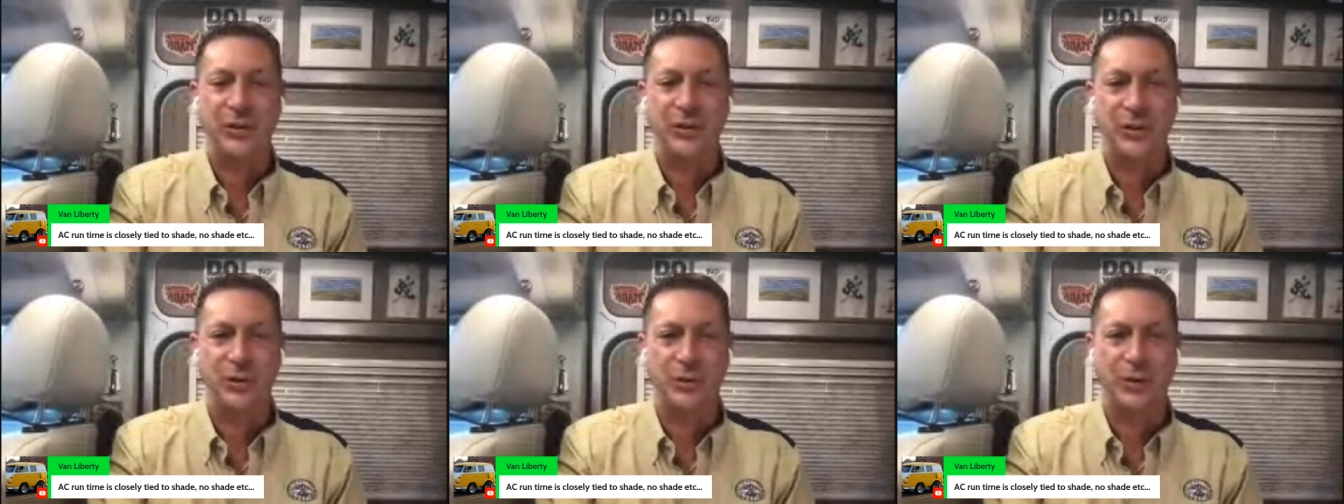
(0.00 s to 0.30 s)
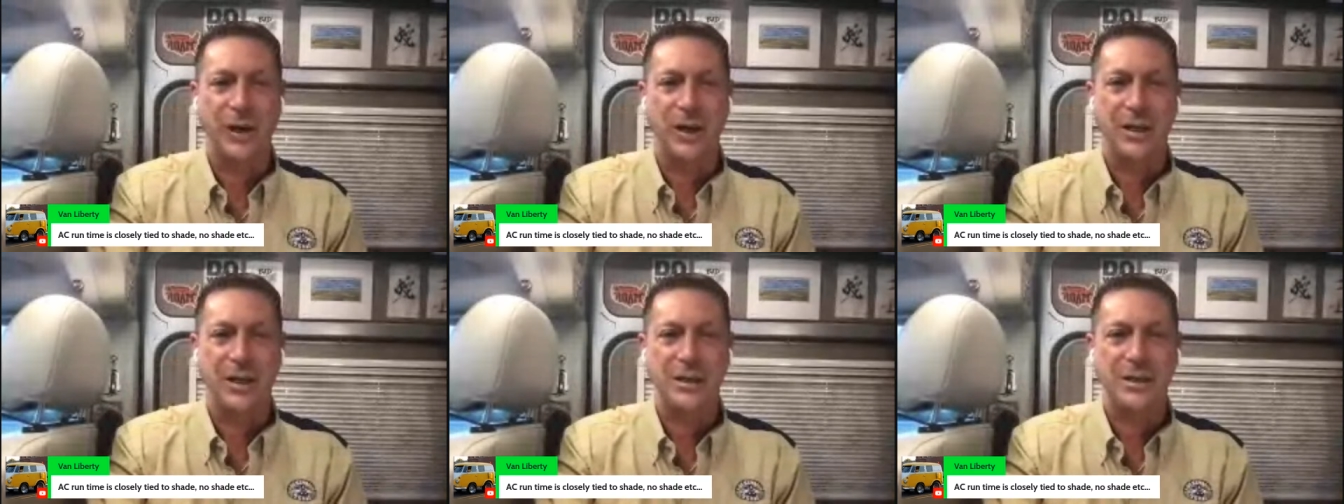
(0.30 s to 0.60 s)
So
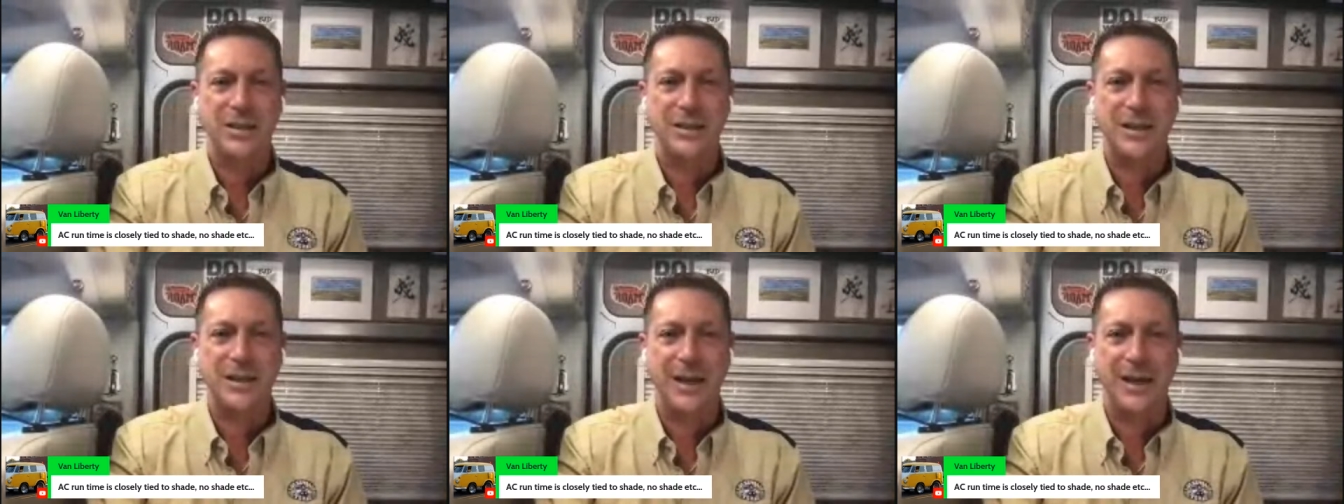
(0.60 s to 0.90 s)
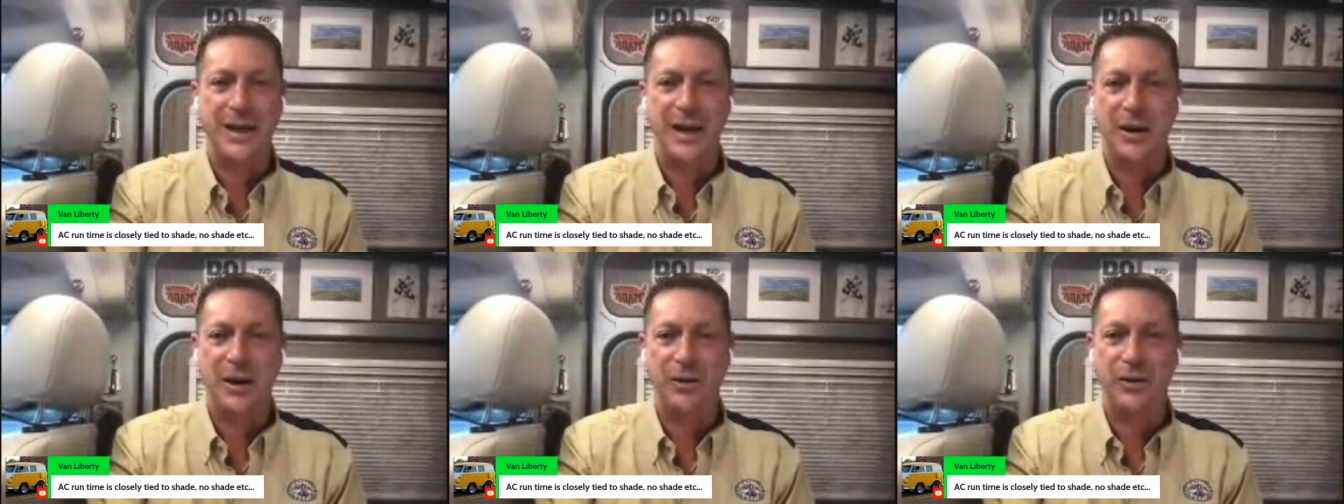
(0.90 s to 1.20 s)
you're right.
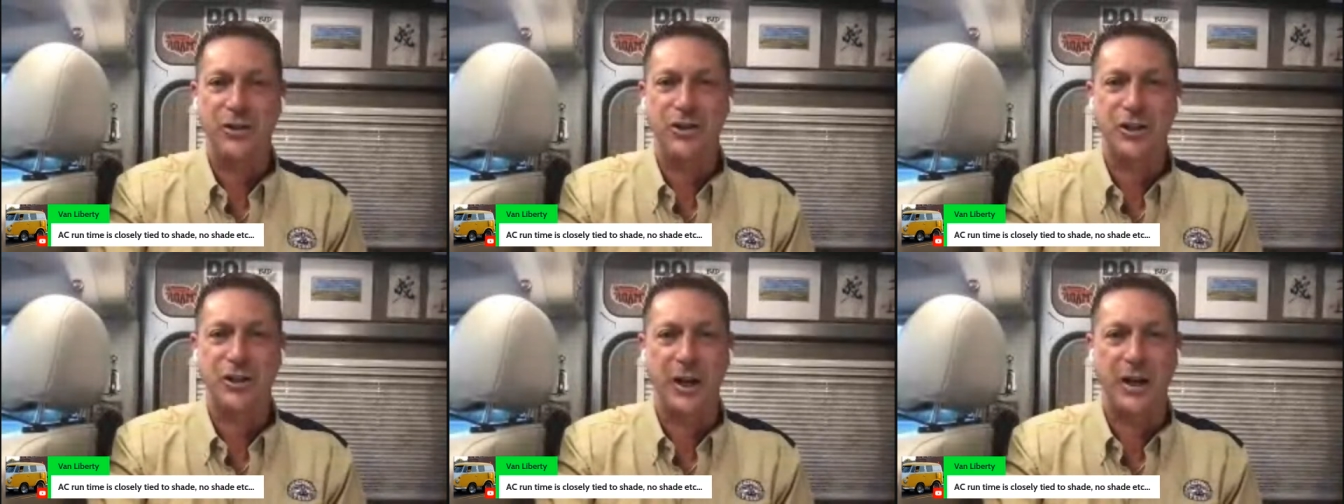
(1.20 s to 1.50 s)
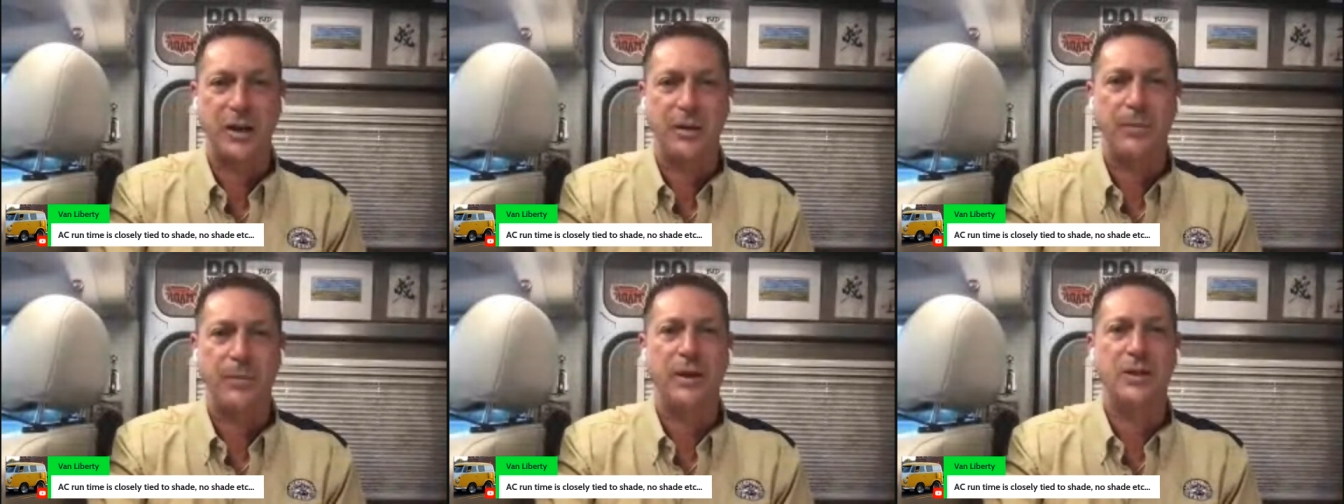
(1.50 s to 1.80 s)
Stay out of the
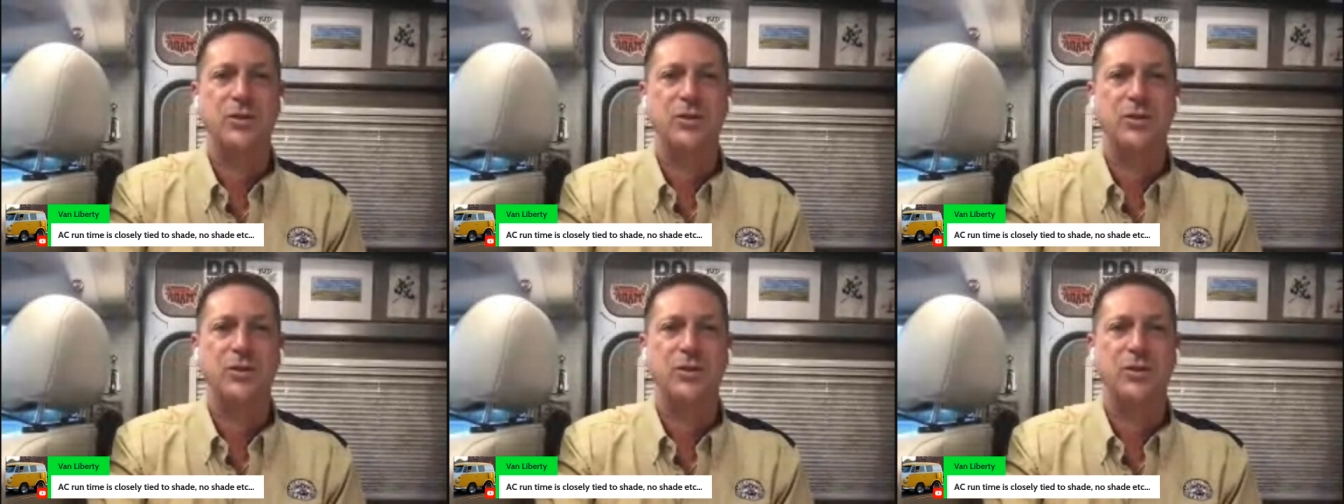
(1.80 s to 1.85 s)
shade.